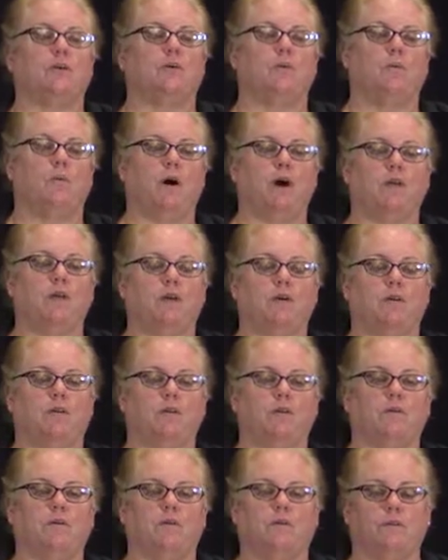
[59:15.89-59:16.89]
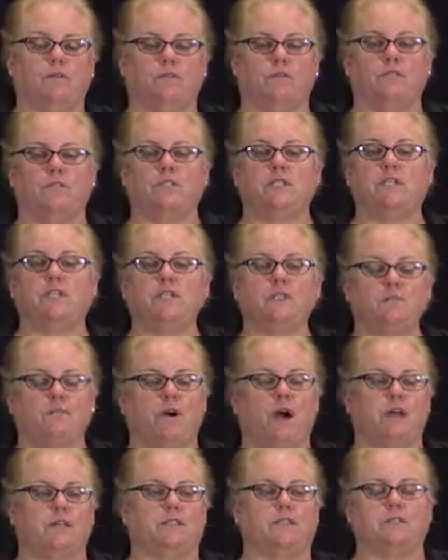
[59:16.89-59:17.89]
What are the disease
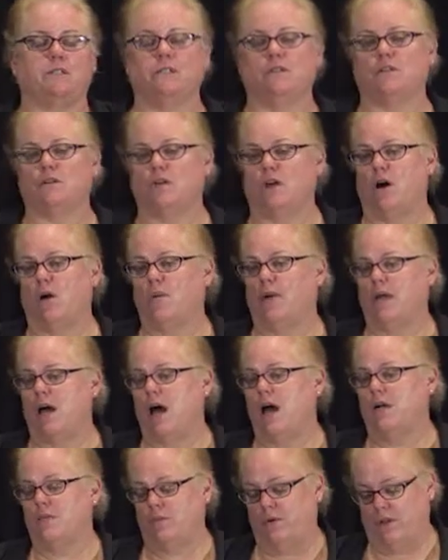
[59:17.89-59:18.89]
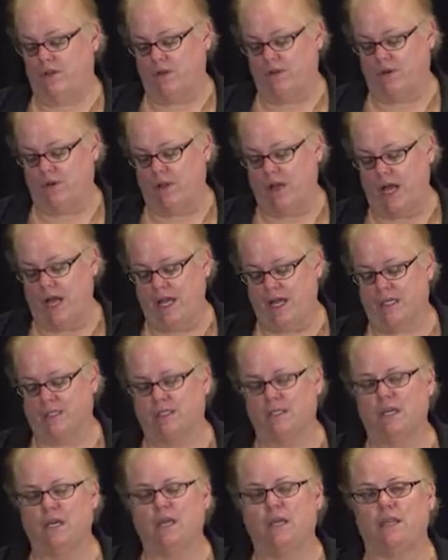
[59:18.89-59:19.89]
processes are going on with your
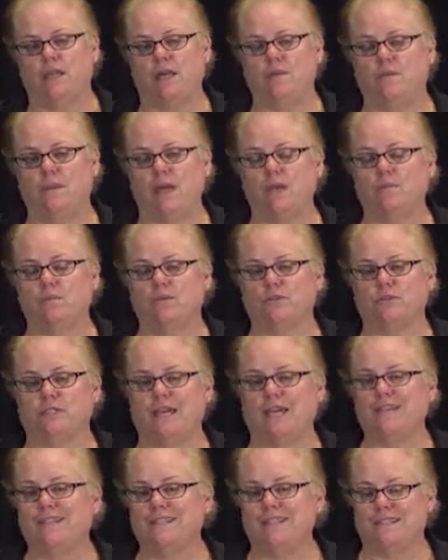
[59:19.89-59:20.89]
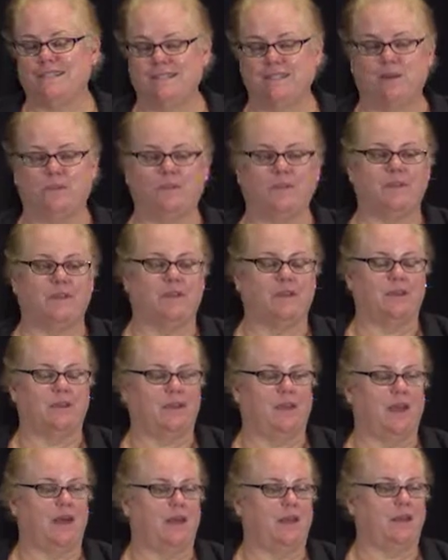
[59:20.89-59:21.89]
clients that may present as something
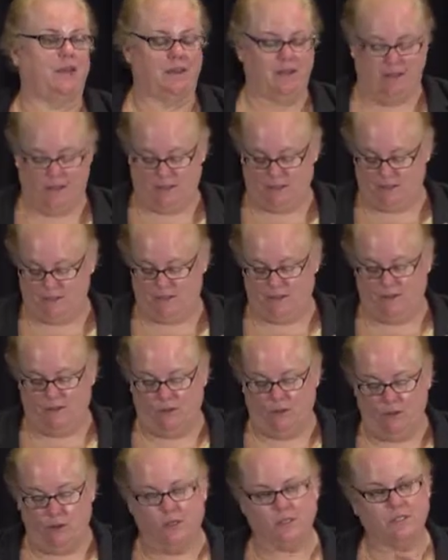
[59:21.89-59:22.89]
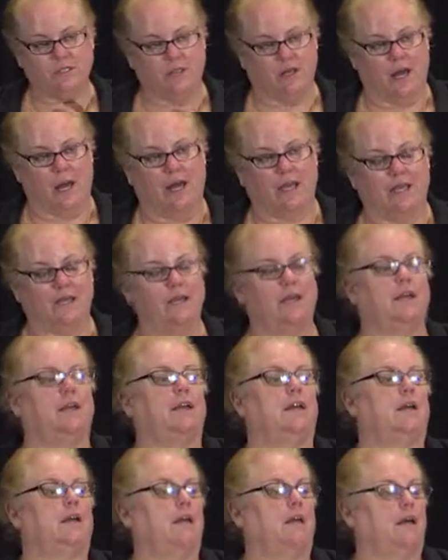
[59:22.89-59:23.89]
that looks like
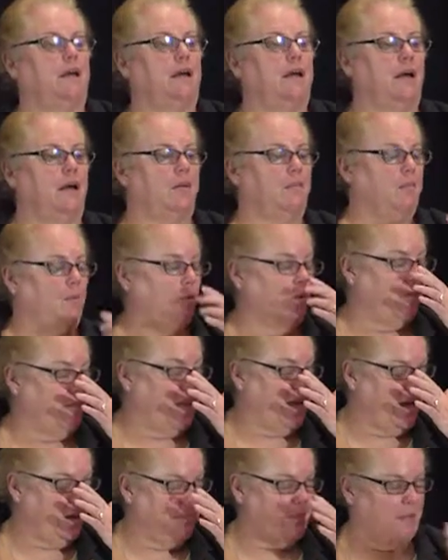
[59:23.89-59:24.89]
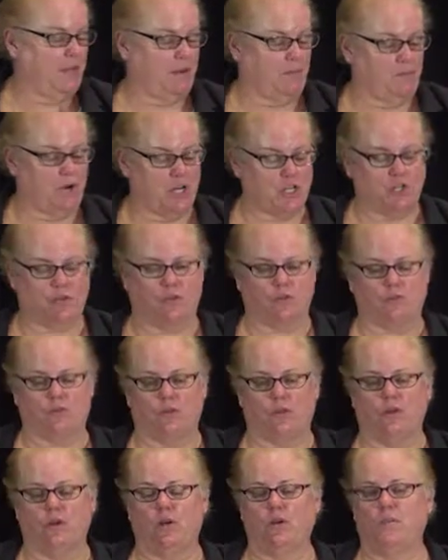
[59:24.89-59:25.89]
or may be a pressure
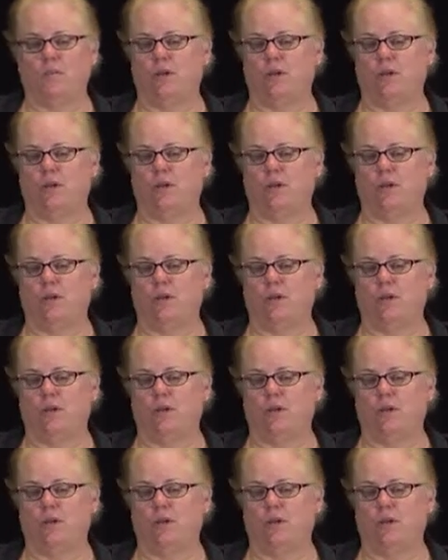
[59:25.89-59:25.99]
ulcer.